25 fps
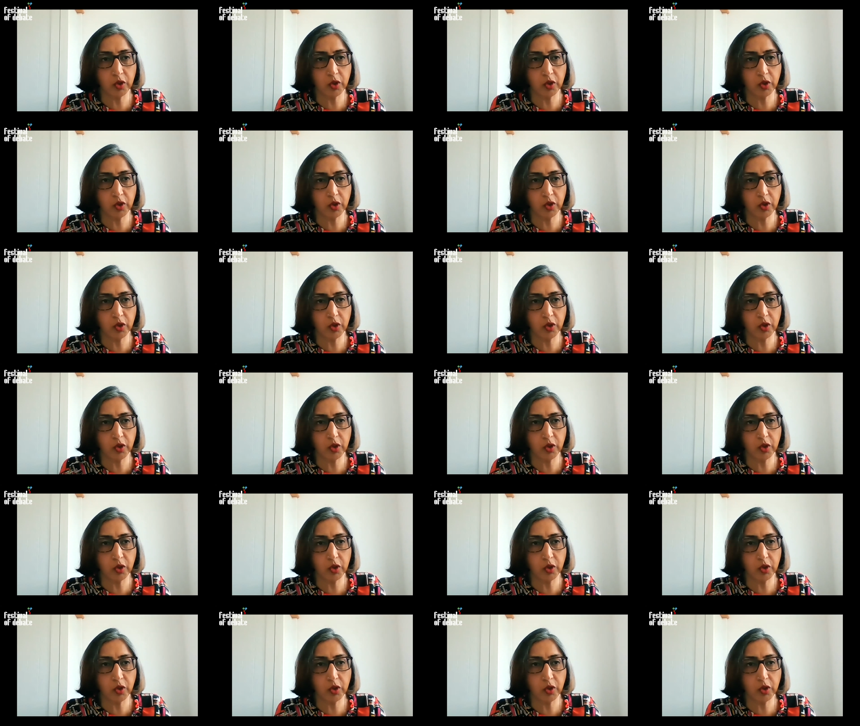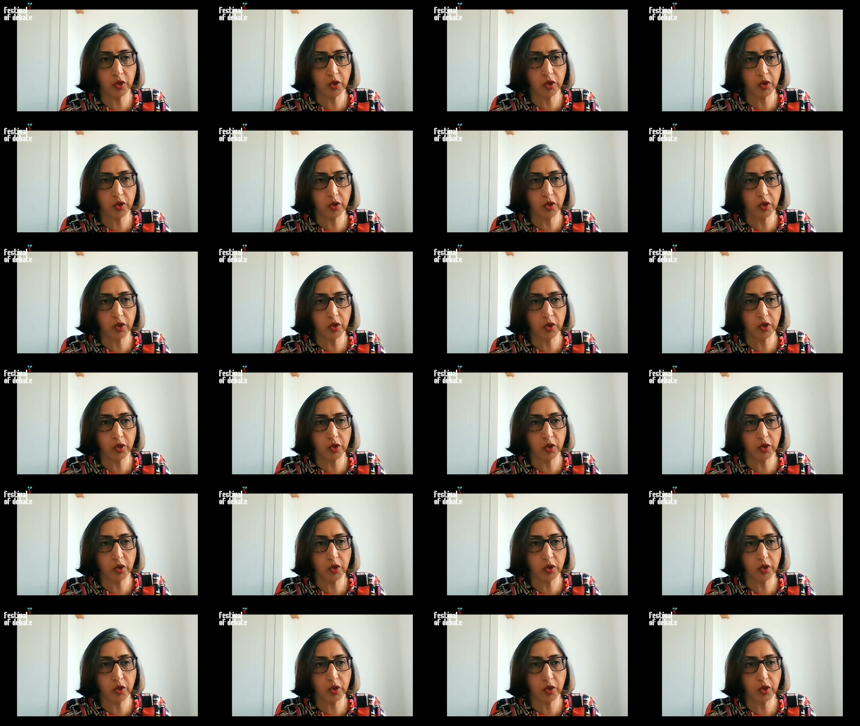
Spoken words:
Nobody speaks.